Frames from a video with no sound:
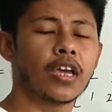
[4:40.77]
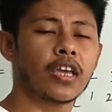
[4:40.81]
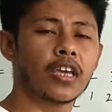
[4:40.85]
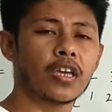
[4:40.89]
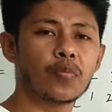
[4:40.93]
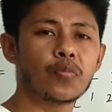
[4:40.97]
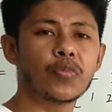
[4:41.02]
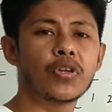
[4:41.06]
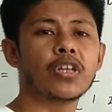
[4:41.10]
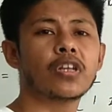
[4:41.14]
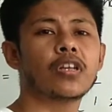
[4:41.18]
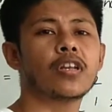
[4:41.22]

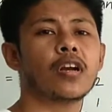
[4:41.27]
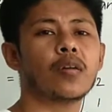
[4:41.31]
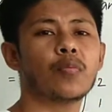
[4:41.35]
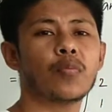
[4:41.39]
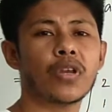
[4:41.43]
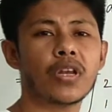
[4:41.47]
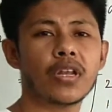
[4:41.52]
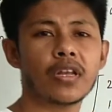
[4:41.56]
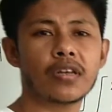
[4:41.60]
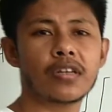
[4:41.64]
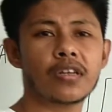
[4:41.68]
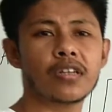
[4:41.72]
If
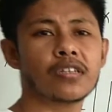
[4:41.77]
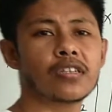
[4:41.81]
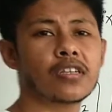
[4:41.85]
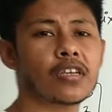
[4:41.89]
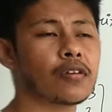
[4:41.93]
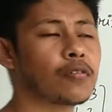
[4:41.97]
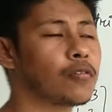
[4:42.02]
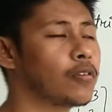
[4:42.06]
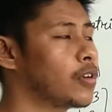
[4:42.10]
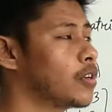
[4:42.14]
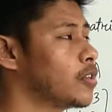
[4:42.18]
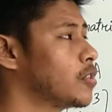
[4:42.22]
determinant is
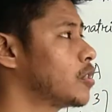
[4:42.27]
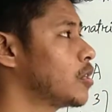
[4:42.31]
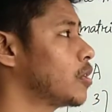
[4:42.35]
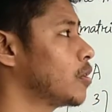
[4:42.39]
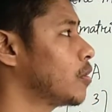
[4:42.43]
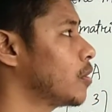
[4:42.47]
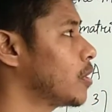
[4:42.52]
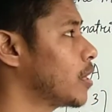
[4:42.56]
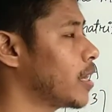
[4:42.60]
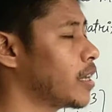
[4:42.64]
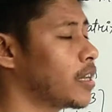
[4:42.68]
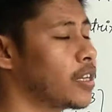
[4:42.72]
equally
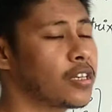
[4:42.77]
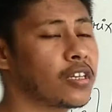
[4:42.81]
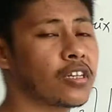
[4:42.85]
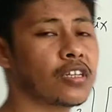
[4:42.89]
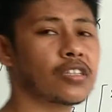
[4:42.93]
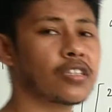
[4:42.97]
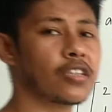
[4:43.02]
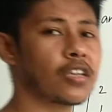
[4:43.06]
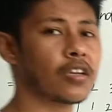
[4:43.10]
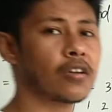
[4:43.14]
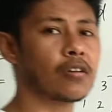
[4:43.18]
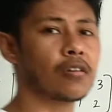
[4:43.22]
0, then it
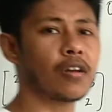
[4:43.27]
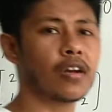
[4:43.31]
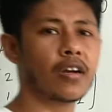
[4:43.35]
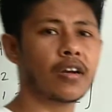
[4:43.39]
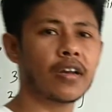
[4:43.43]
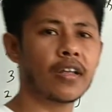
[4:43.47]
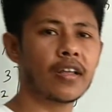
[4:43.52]
is singular,